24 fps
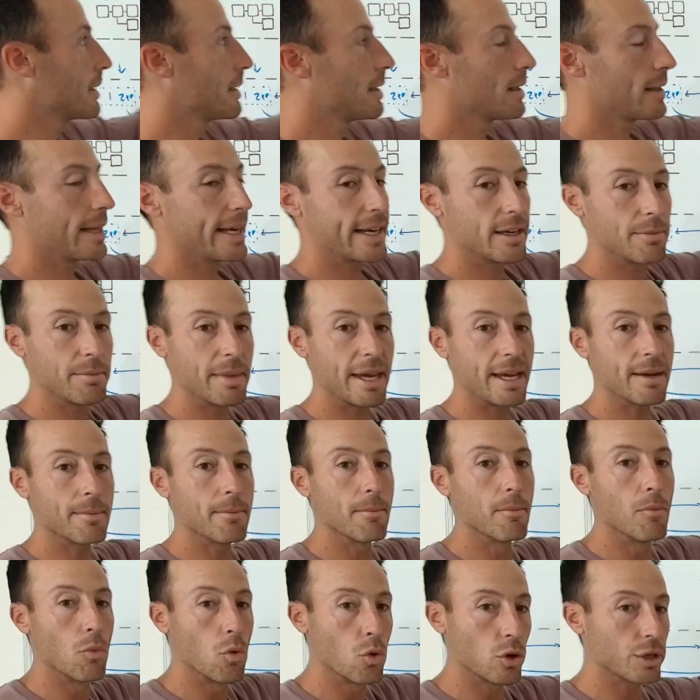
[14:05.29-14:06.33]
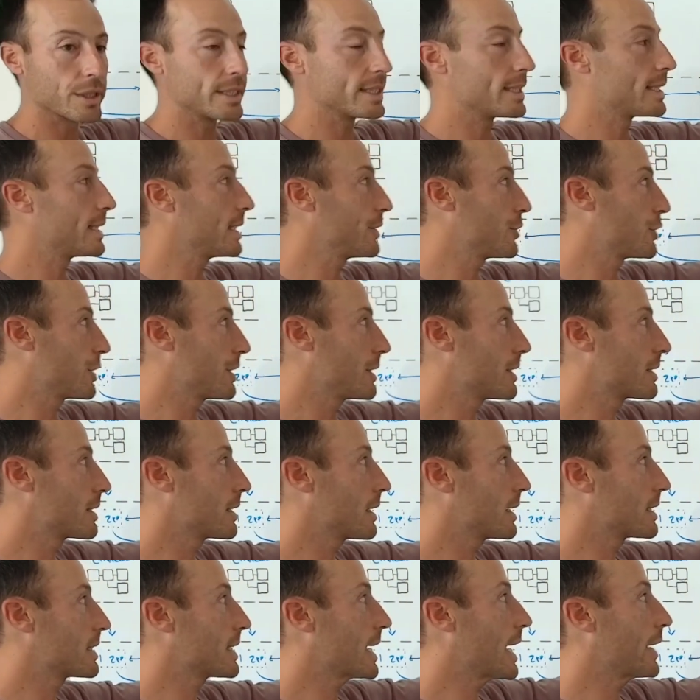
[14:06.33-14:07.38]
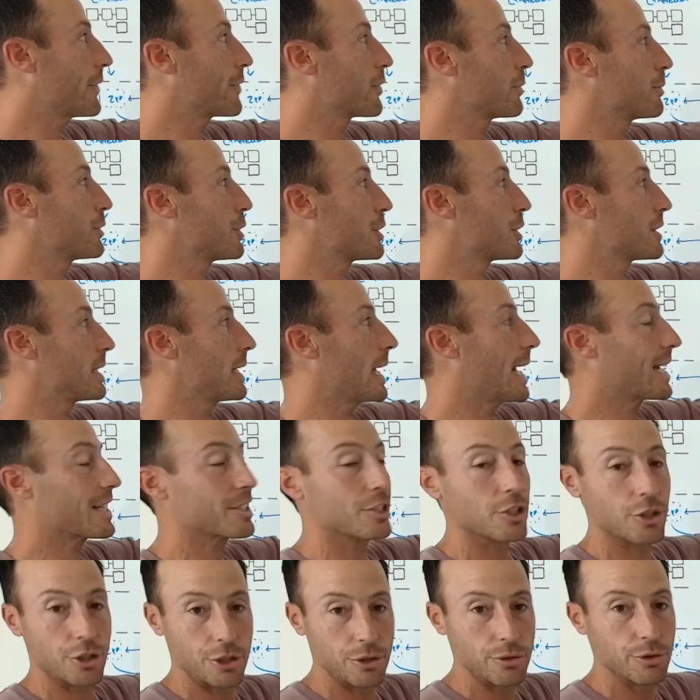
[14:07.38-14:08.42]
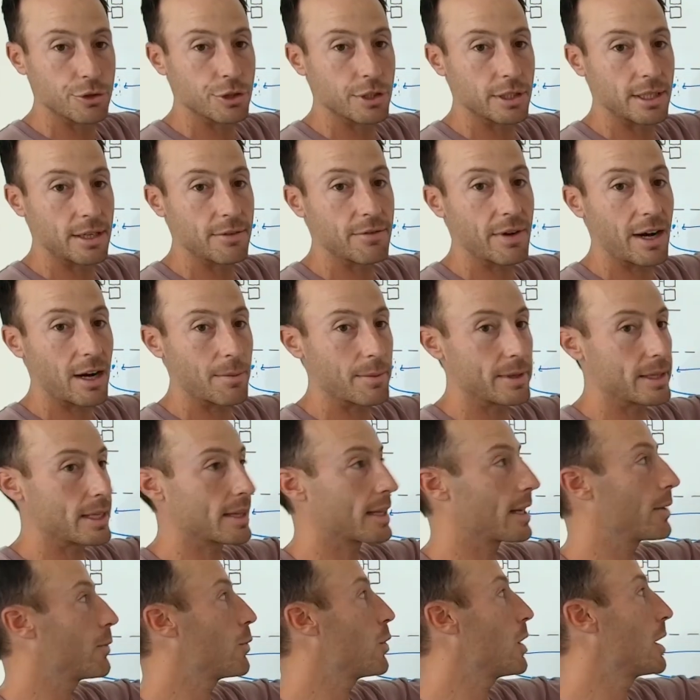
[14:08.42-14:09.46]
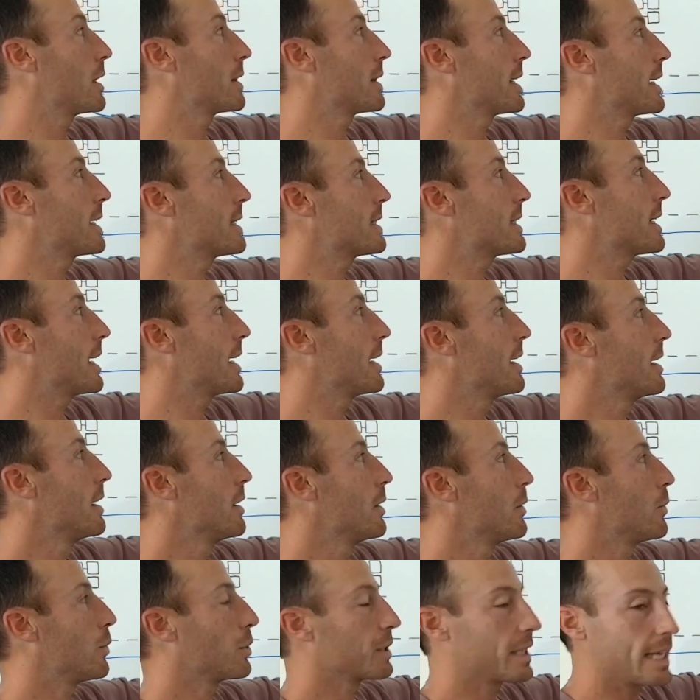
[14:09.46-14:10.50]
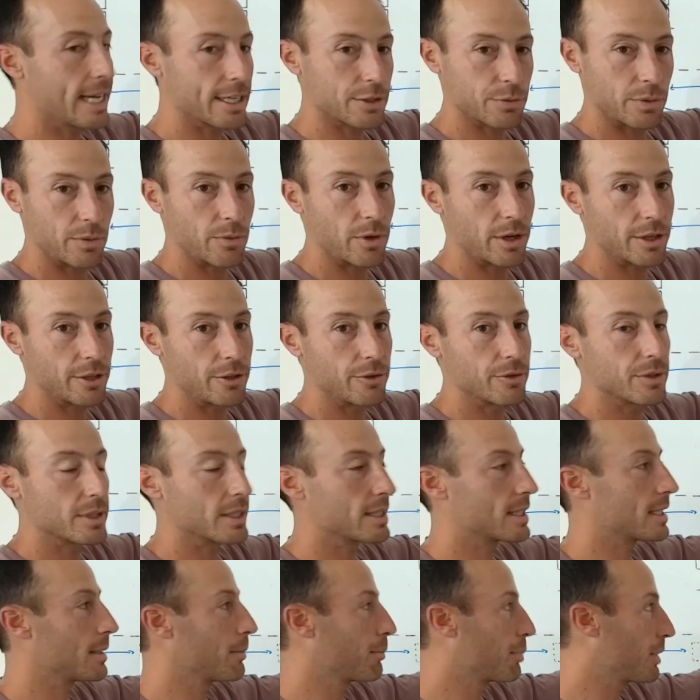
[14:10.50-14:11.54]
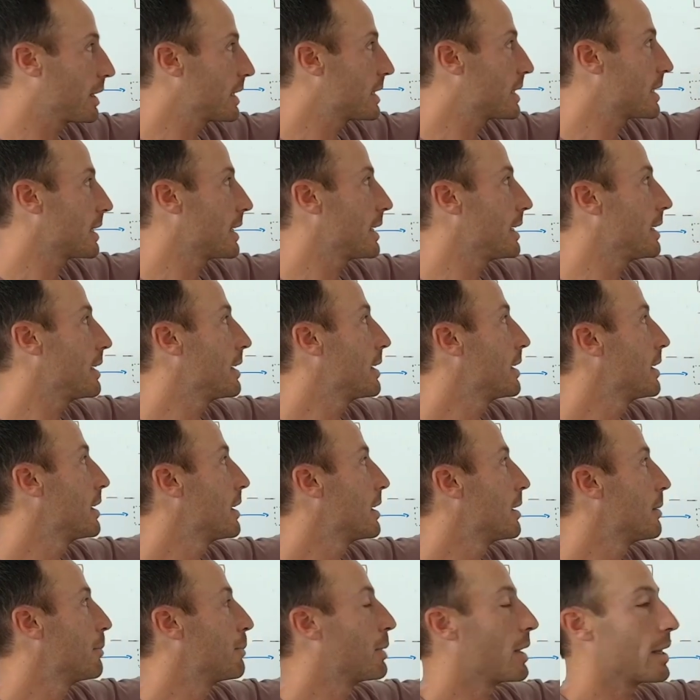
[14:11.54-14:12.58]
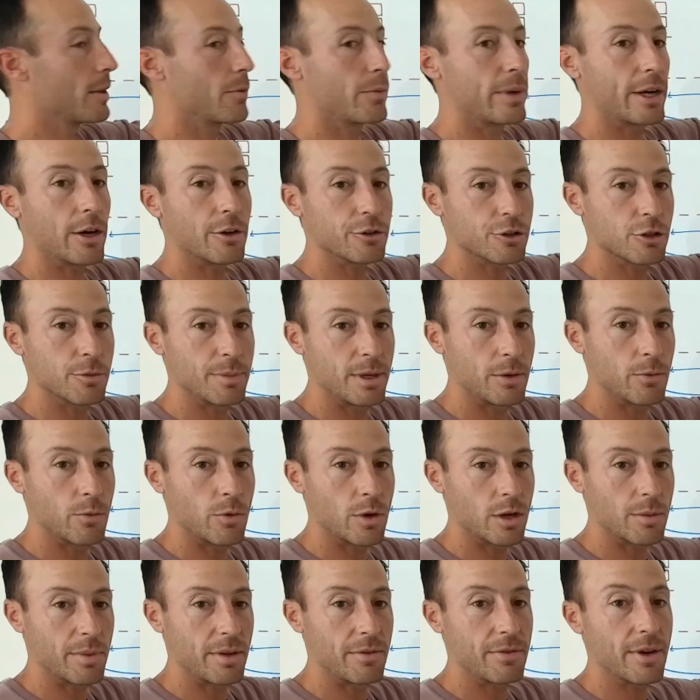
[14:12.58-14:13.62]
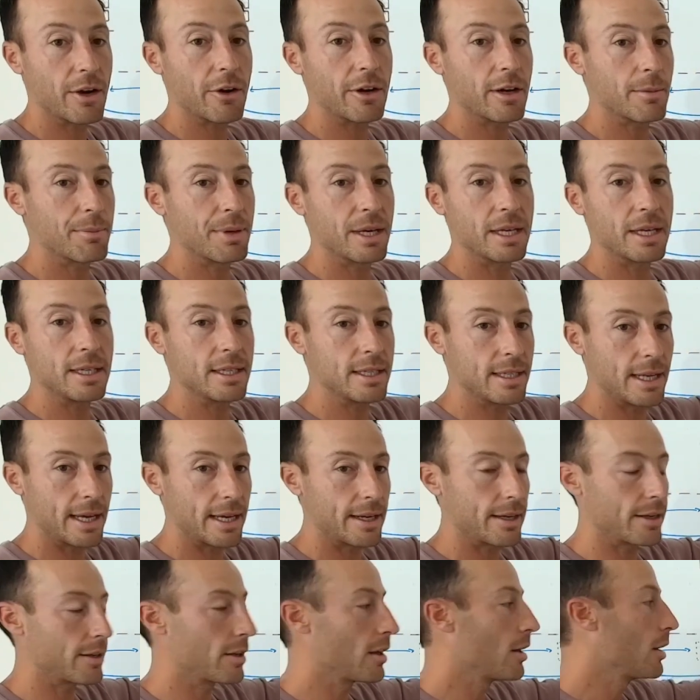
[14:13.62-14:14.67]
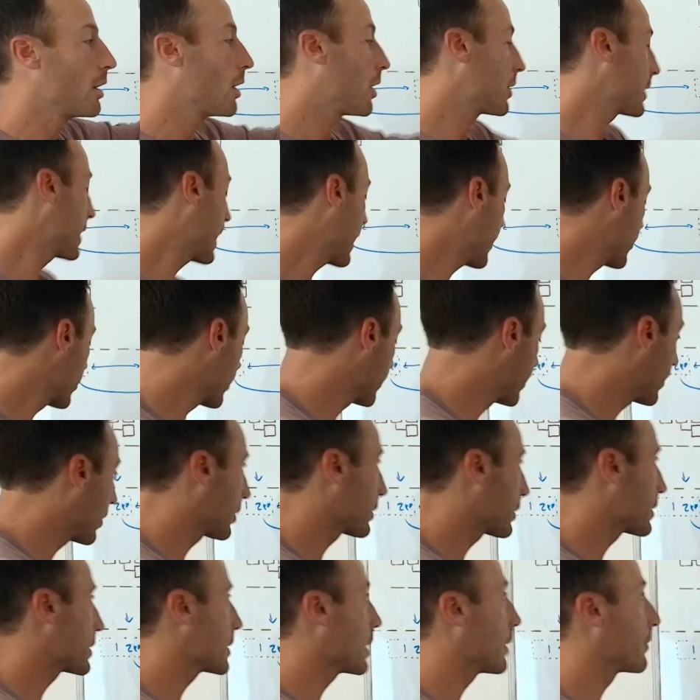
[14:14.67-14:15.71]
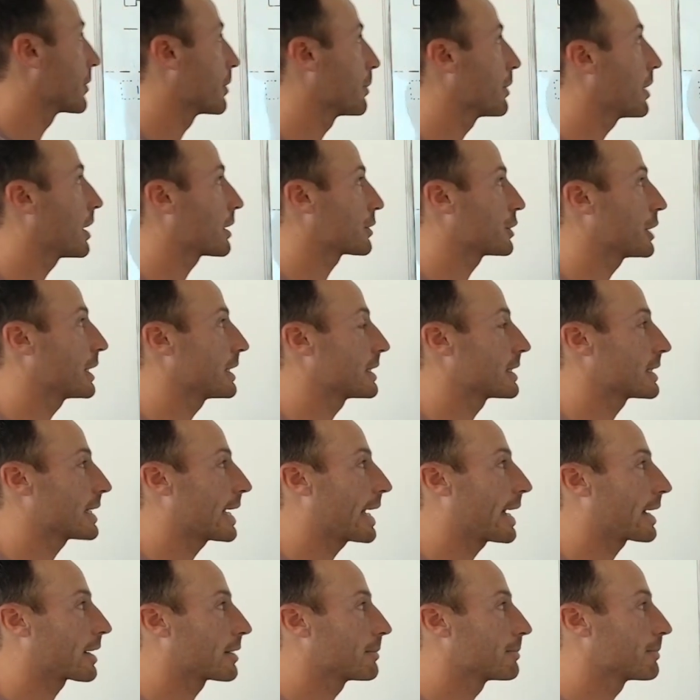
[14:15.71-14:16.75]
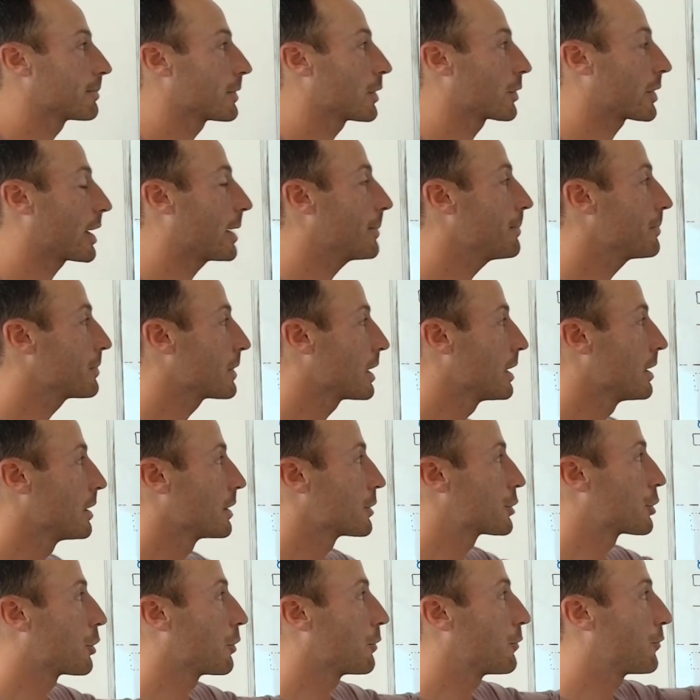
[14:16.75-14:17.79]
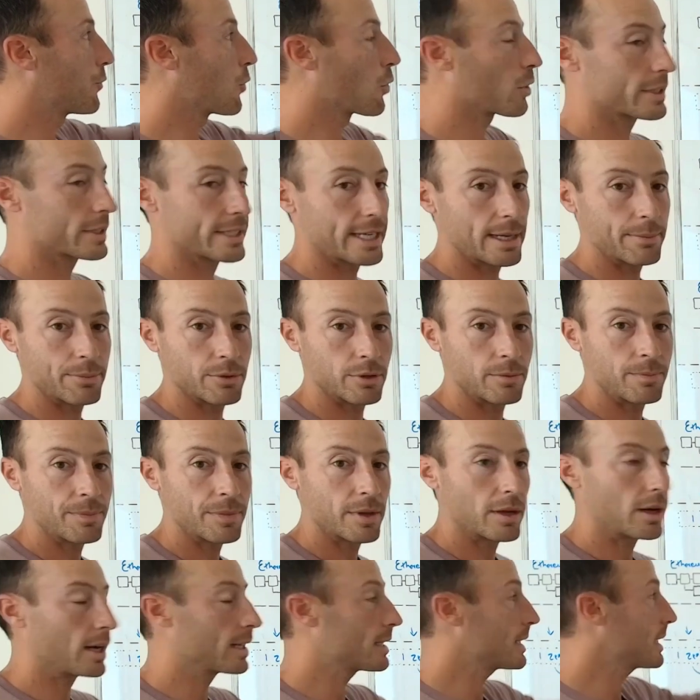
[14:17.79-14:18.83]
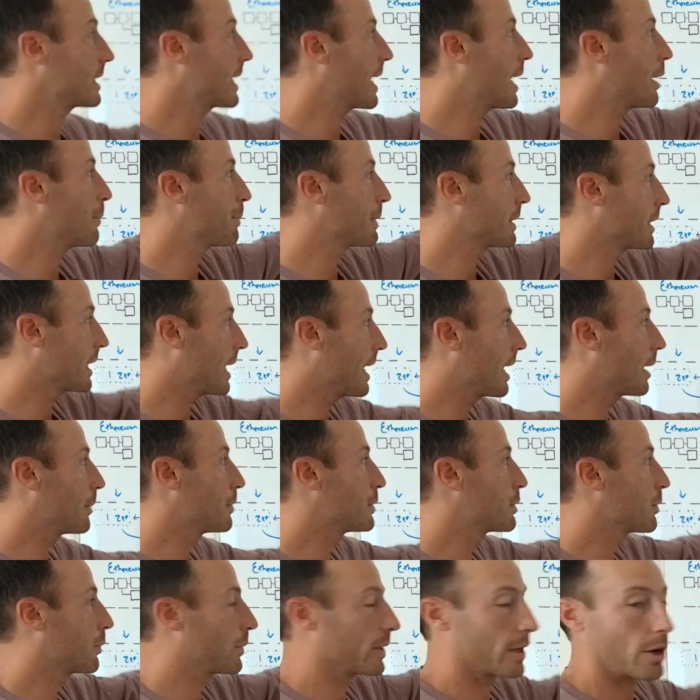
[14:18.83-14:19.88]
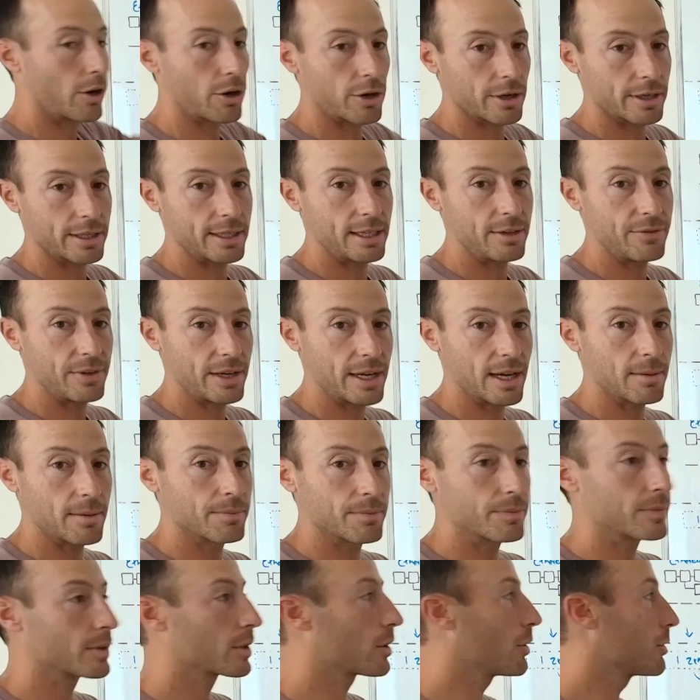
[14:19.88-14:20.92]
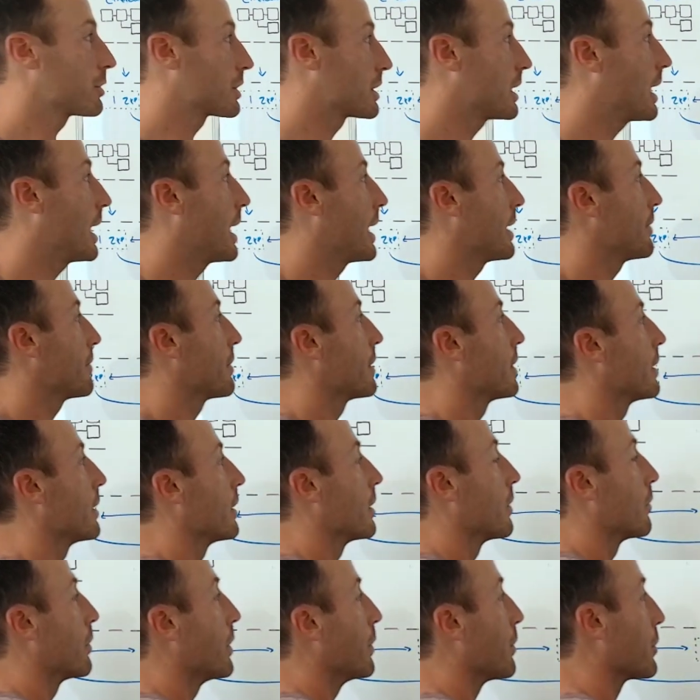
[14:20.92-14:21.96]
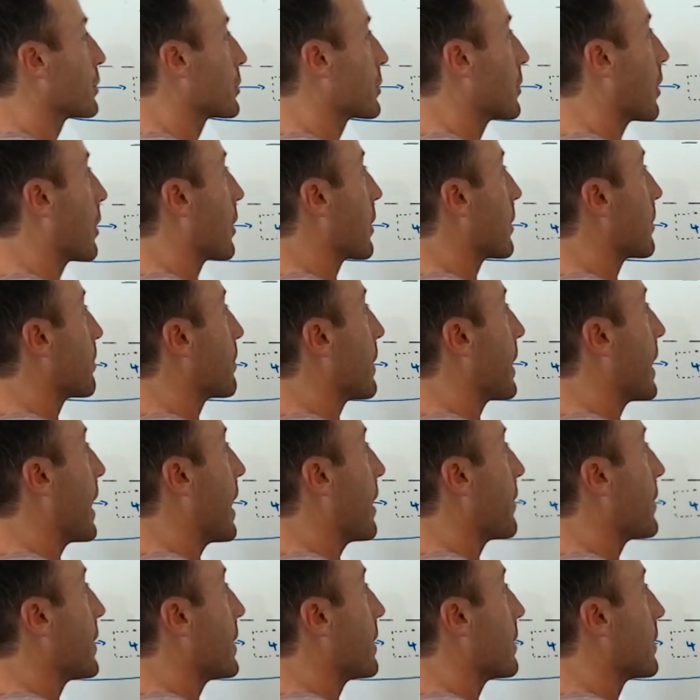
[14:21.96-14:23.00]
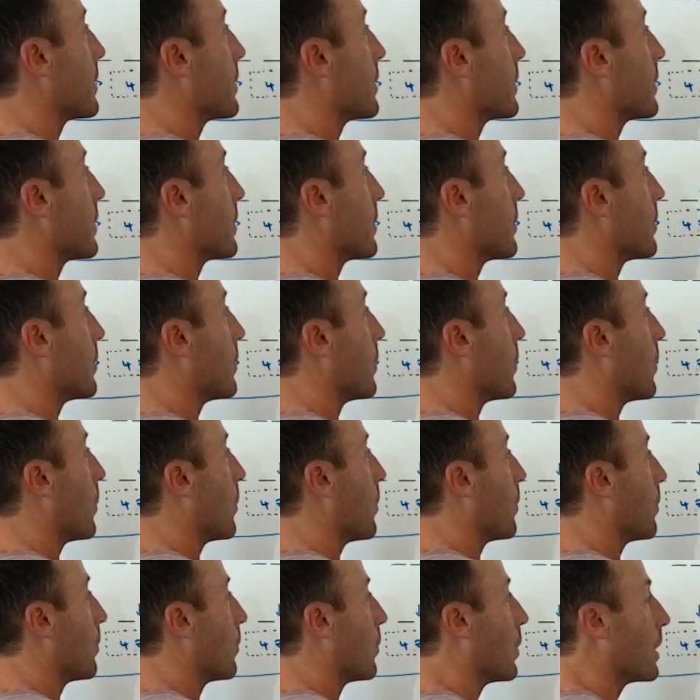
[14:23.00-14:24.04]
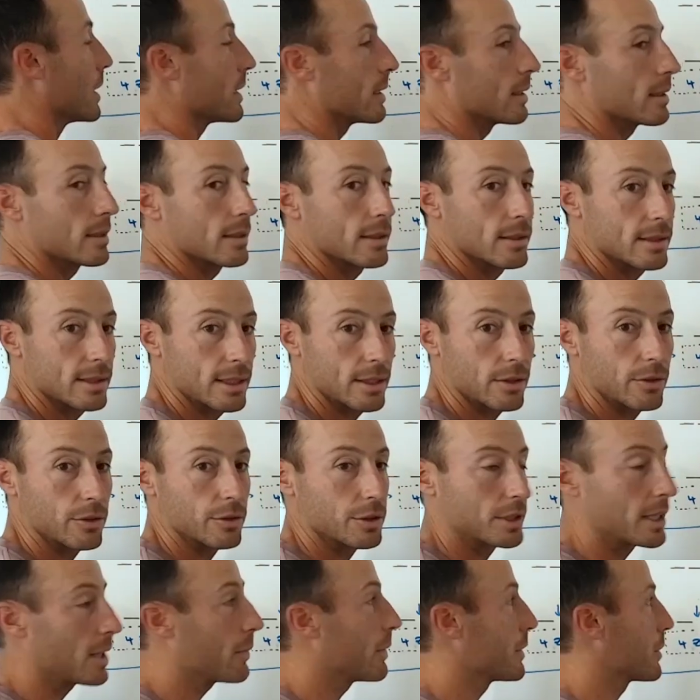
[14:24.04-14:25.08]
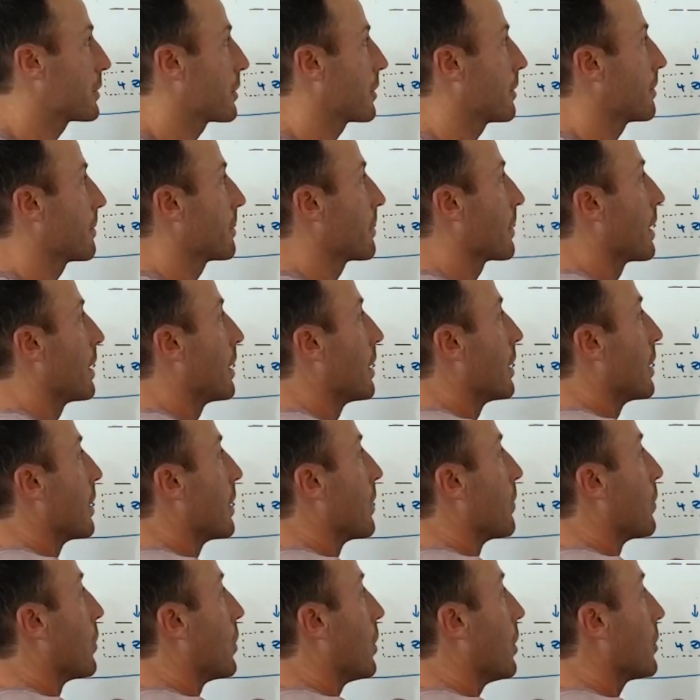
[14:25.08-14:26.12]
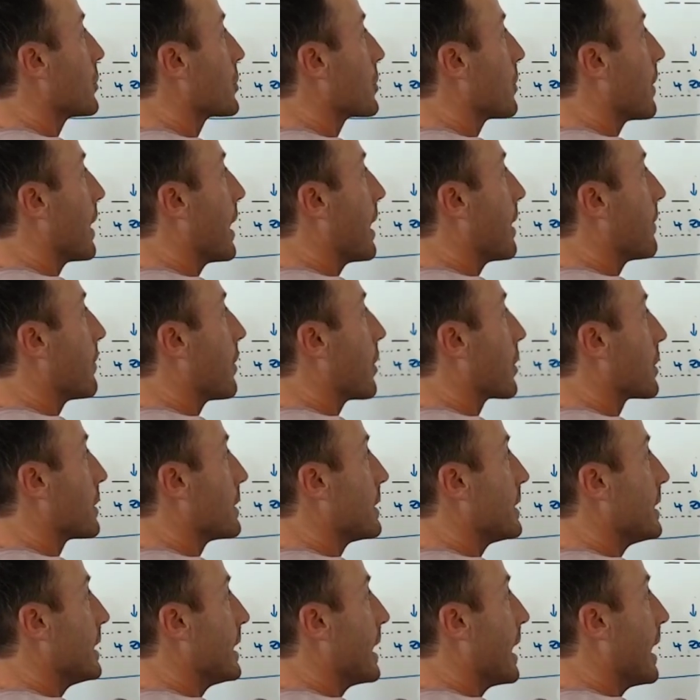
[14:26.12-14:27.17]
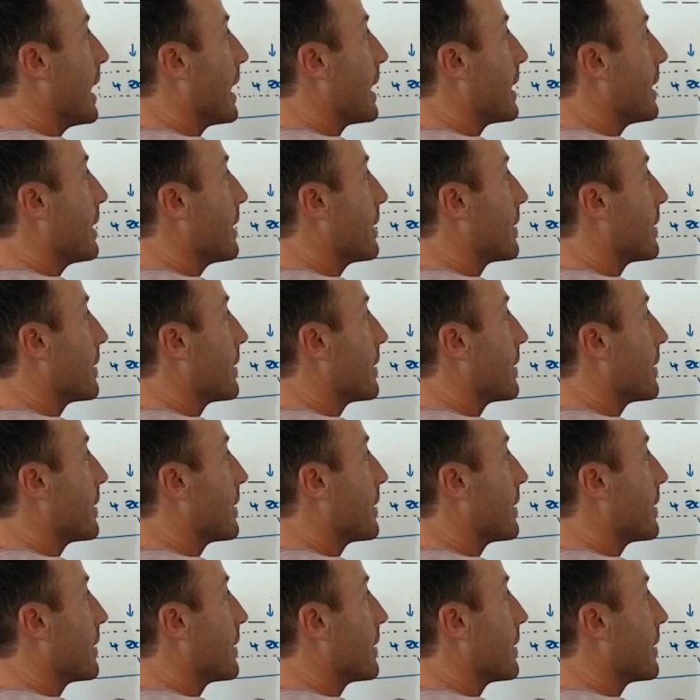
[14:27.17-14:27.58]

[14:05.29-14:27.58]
they can make more decisions aside from just the execution environment that they want. They could say, well, yes, we want to use simplicity, but we also want to be very opinionated on other parts of the blockchain stack. Okay. So for example, us at Alpen Labs, when our EVM goes live, we will start by having one single sequencer. We'll also have our DA